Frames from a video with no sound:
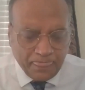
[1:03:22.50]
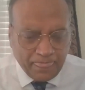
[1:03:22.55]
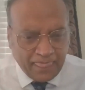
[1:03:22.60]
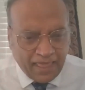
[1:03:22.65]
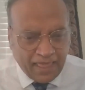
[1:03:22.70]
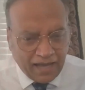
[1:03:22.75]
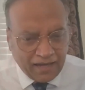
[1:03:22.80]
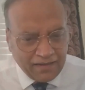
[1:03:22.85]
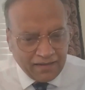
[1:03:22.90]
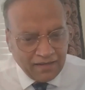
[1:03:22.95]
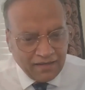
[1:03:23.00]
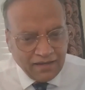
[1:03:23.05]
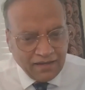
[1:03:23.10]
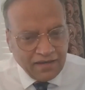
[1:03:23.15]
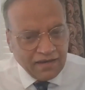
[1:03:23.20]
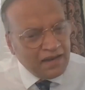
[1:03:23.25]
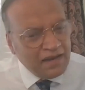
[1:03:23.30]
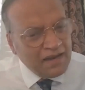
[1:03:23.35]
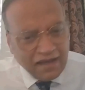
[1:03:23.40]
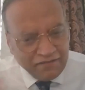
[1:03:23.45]
that
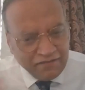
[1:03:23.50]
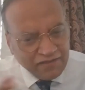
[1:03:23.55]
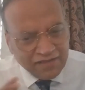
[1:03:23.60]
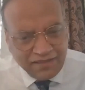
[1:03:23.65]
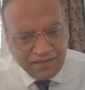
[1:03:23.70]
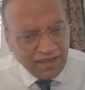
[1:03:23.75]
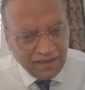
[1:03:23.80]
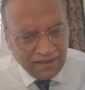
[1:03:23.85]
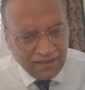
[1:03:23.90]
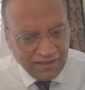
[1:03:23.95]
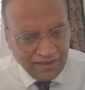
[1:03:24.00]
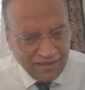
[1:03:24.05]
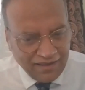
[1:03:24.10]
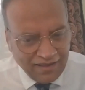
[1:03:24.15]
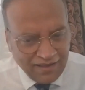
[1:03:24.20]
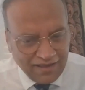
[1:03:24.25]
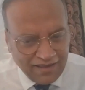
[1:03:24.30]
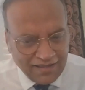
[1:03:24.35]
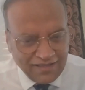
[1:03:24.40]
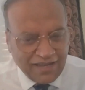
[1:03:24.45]
never think
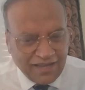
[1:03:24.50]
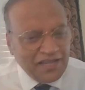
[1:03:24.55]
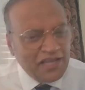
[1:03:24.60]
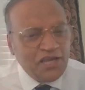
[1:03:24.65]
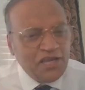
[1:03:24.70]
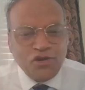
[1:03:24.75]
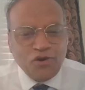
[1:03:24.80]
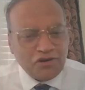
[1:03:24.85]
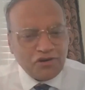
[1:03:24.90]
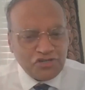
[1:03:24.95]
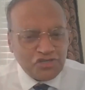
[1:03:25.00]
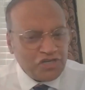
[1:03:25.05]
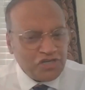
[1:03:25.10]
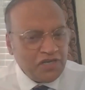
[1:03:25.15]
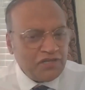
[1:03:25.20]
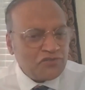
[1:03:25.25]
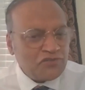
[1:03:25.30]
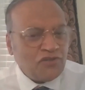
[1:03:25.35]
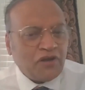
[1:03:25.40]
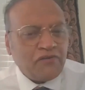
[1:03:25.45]
that he or she
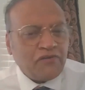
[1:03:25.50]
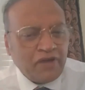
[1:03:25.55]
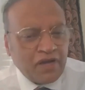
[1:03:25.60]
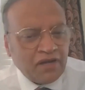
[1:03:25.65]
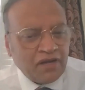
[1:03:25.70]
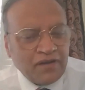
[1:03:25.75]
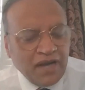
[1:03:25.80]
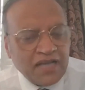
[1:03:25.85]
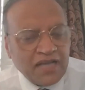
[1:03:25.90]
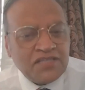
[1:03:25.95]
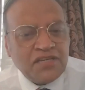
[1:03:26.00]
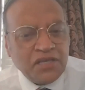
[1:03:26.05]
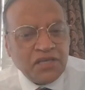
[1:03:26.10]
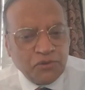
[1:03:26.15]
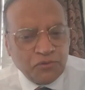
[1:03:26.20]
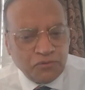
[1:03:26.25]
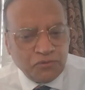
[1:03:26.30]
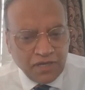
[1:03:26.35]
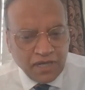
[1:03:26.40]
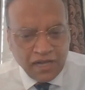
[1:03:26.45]
is not recognizing
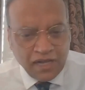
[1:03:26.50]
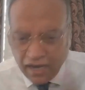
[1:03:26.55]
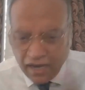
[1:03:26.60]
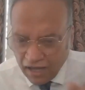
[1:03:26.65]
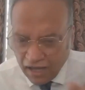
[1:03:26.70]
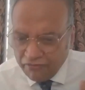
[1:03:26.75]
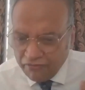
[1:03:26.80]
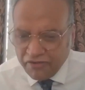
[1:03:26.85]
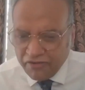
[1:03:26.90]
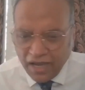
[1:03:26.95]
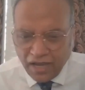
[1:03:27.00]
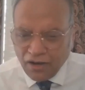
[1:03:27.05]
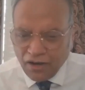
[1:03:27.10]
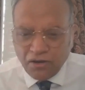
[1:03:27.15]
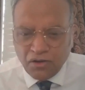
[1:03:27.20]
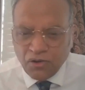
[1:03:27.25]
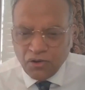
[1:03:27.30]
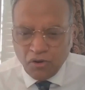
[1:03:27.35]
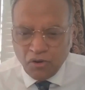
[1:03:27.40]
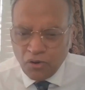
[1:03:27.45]
you. Love
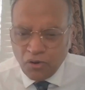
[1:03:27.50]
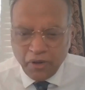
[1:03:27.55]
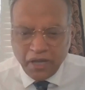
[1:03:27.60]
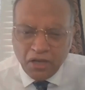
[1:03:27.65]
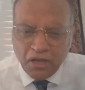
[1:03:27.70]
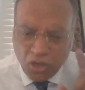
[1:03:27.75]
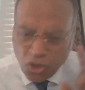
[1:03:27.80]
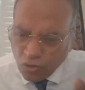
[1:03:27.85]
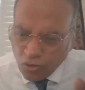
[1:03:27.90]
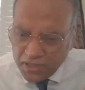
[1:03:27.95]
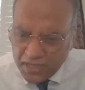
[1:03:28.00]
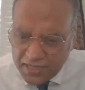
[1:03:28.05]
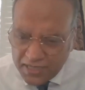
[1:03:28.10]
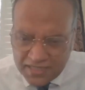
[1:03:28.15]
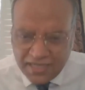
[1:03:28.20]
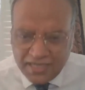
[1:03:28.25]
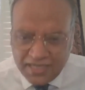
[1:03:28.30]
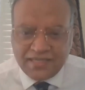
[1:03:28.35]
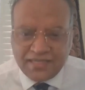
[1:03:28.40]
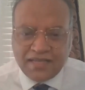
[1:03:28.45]
cannot go away. No
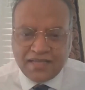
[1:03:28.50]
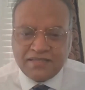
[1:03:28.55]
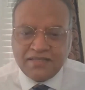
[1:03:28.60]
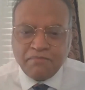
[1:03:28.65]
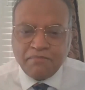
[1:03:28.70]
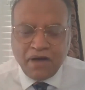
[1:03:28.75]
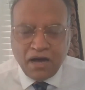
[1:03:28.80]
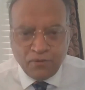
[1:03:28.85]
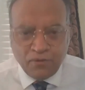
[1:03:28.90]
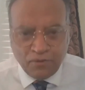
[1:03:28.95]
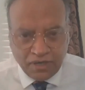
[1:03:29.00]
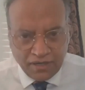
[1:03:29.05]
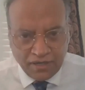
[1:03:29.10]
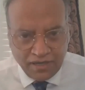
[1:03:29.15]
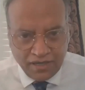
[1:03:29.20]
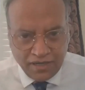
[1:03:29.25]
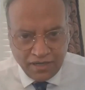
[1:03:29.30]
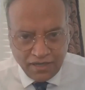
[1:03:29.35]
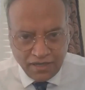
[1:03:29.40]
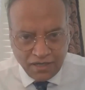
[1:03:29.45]
disease has the power
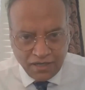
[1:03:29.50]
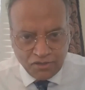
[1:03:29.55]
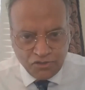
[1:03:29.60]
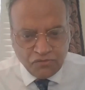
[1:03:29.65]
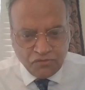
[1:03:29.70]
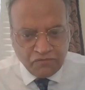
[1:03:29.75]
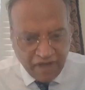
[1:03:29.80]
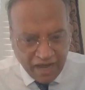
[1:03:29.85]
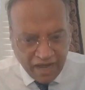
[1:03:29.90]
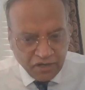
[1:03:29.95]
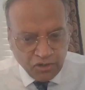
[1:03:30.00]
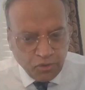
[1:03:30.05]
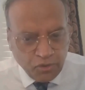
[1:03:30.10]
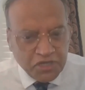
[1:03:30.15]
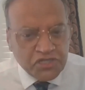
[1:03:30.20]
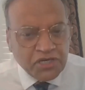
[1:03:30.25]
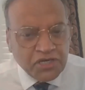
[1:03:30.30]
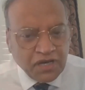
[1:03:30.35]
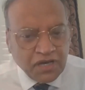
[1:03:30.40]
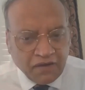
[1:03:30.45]
to
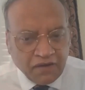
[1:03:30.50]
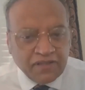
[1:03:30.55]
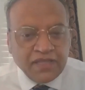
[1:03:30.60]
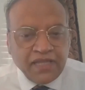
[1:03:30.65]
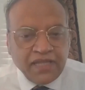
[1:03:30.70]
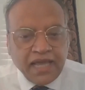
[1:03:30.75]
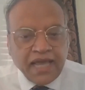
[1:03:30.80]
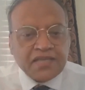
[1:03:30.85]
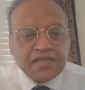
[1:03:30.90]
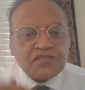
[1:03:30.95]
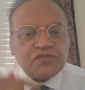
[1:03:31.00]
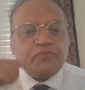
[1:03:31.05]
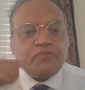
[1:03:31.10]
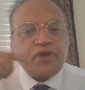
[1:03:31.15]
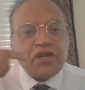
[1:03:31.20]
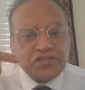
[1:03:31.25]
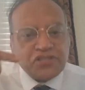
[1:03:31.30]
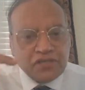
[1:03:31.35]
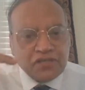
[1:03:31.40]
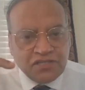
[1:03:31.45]
vanquish love. The
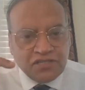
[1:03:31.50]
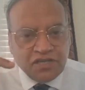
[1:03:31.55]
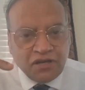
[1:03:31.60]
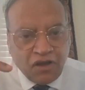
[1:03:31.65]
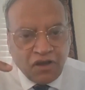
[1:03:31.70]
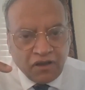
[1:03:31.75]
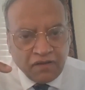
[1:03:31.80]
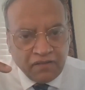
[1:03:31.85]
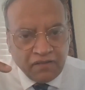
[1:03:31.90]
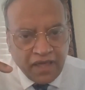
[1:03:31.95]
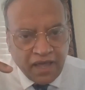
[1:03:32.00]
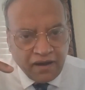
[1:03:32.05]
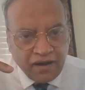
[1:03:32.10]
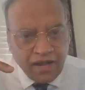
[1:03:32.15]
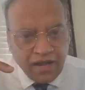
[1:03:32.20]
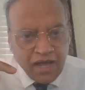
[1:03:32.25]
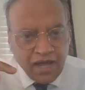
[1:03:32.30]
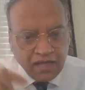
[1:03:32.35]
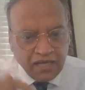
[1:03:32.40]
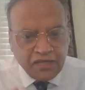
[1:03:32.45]
expressions are not there.
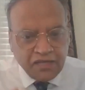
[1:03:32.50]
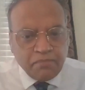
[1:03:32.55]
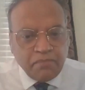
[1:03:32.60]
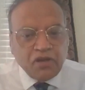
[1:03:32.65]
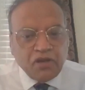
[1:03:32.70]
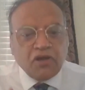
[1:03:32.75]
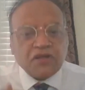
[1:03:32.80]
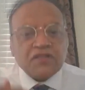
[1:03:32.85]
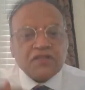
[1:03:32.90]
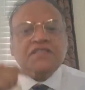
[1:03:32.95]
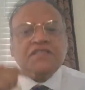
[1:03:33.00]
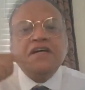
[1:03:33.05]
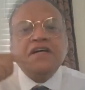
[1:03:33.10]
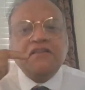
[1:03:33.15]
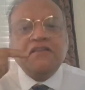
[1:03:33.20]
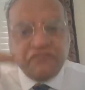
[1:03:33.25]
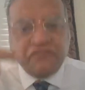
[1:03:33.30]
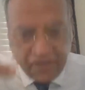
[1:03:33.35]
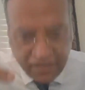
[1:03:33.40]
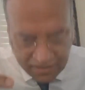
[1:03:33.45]
It may not
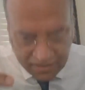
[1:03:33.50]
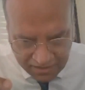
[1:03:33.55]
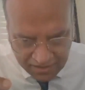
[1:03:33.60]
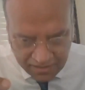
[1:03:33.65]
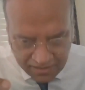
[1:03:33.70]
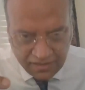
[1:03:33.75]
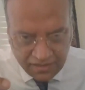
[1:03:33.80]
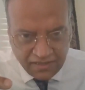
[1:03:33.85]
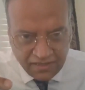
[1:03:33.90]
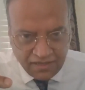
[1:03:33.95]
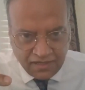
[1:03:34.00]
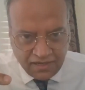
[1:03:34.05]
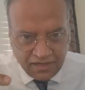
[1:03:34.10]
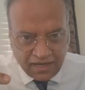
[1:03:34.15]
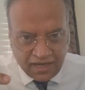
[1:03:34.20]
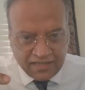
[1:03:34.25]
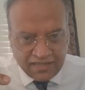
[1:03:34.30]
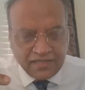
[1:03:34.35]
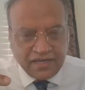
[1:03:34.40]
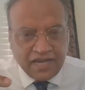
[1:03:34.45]
surface
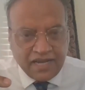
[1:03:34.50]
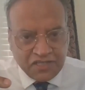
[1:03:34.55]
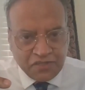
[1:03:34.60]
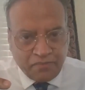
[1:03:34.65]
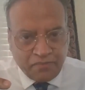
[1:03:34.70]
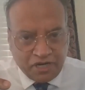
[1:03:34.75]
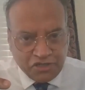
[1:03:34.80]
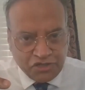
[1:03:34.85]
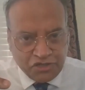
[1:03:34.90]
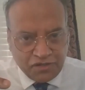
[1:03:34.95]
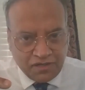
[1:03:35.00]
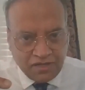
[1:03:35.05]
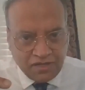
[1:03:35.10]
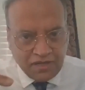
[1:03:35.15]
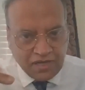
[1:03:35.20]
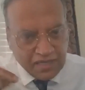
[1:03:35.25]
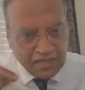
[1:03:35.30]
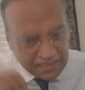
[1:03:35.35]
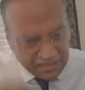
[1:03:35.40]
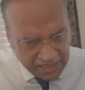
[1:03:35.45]
as an expression.
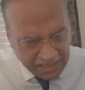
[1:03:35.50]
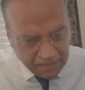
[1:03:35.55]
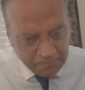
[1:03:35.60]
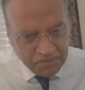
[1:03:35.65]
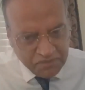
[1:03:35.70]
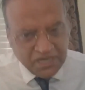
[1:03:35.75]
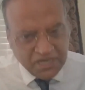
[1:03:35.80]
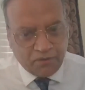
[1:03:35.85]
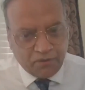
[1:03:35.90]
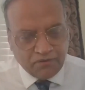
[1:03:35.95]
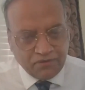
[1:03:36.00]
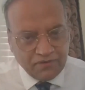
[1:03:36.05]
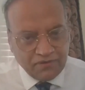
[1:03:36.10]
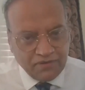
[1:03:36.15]
Deep down,